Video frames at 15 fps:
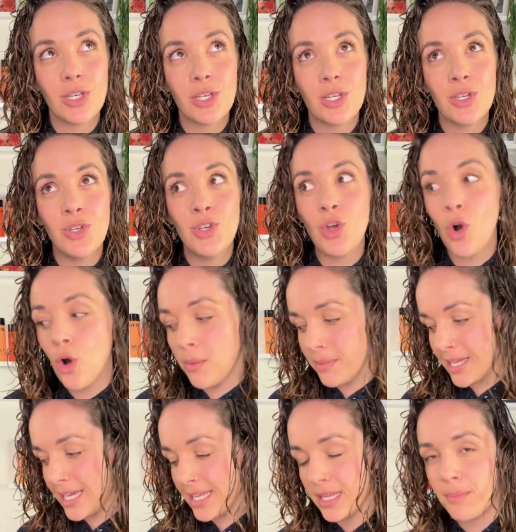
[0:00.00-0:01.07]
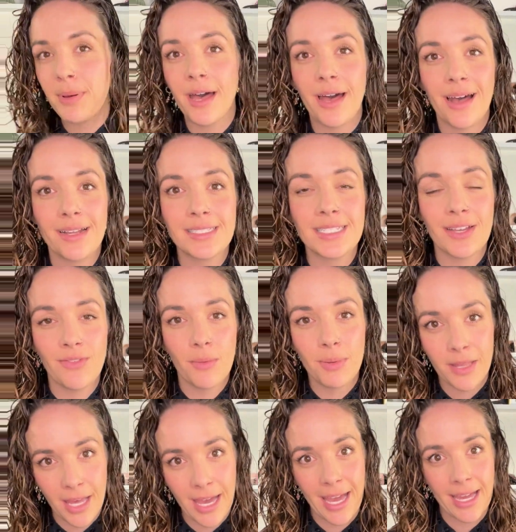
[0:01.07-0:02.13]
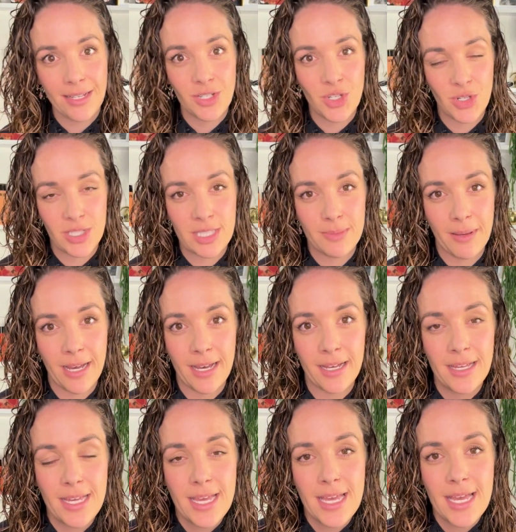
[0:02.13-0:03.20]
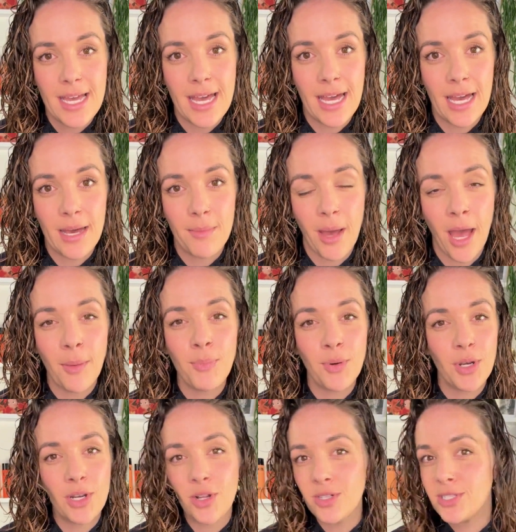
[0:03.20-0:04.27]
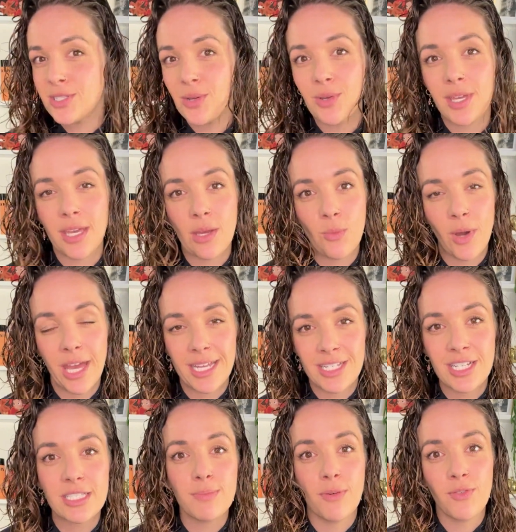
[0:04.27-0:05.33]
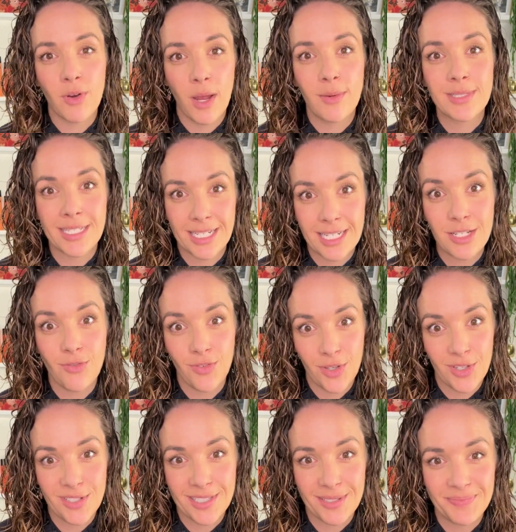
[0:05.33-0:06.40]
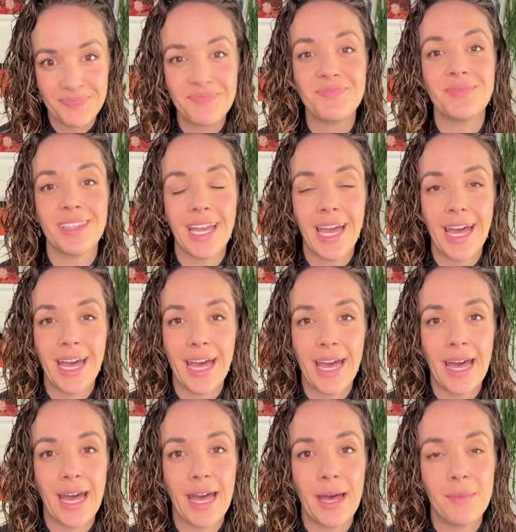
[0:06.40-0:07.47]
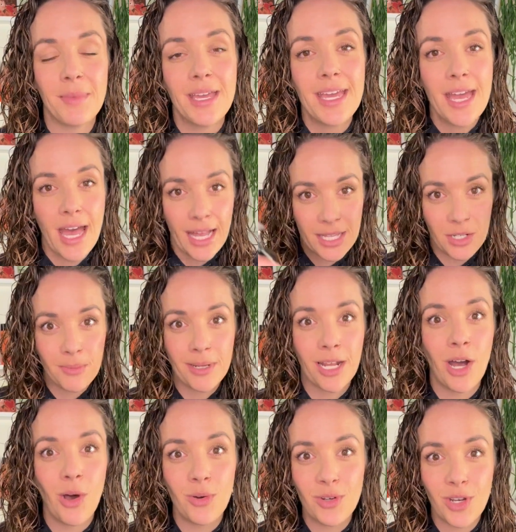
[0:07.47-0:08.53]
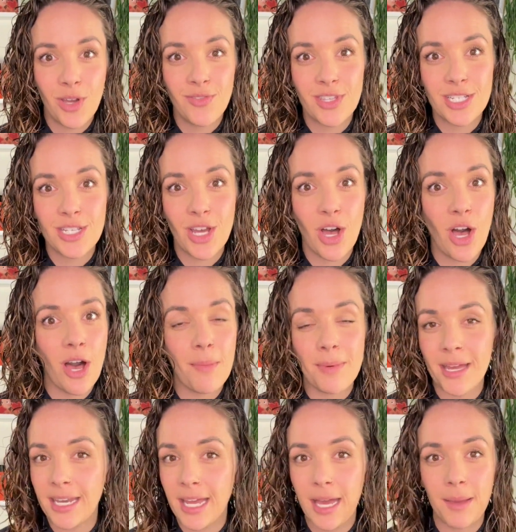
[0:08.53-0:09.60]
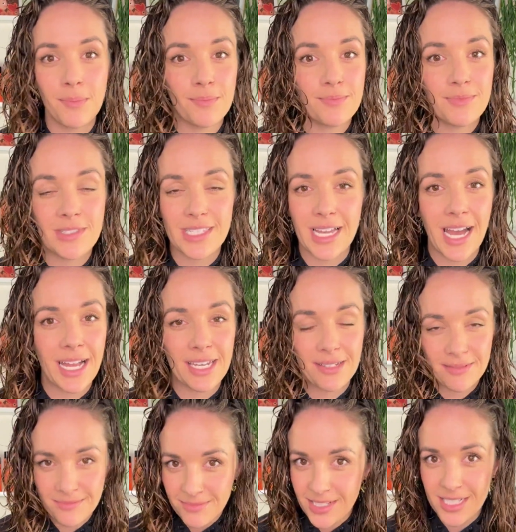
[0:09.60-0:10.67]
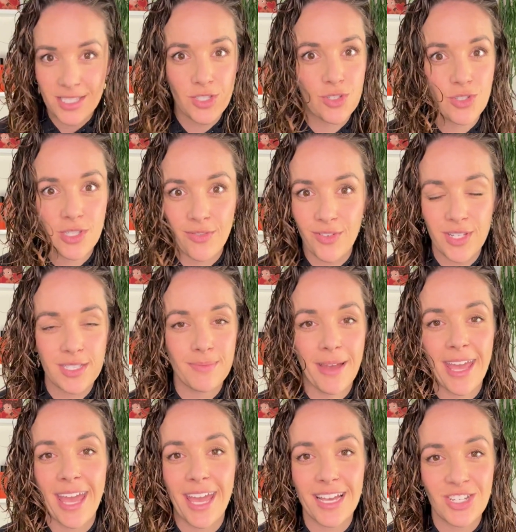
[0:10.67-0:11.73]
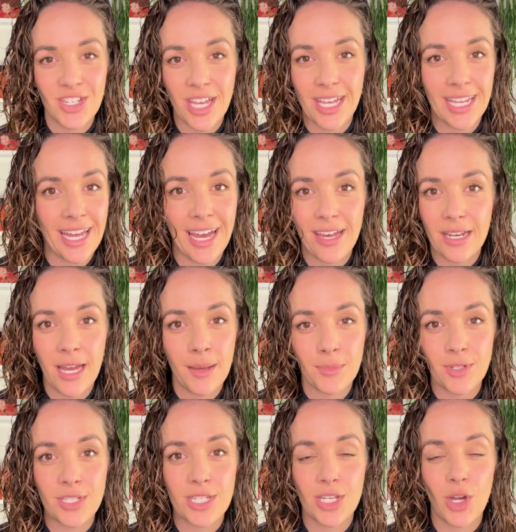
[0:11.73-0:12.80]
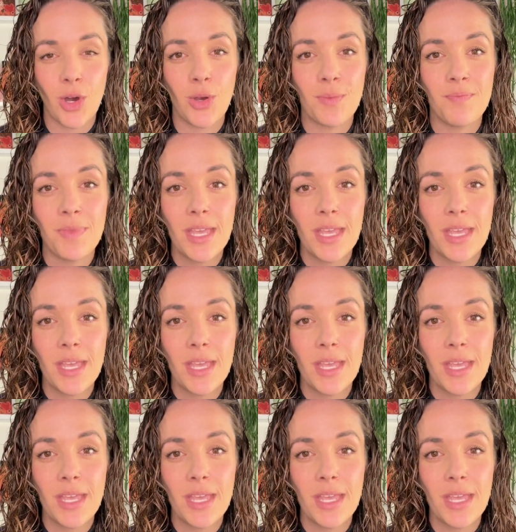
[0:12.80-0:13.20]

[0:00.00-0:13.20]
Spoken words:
normally in the past have applied Chutzpah, I put it on soaking wet just before I was going to diffuse. A little bit of Hold It over the top and I'm done. Just diffuse my hair, shake it out, I'm good to go.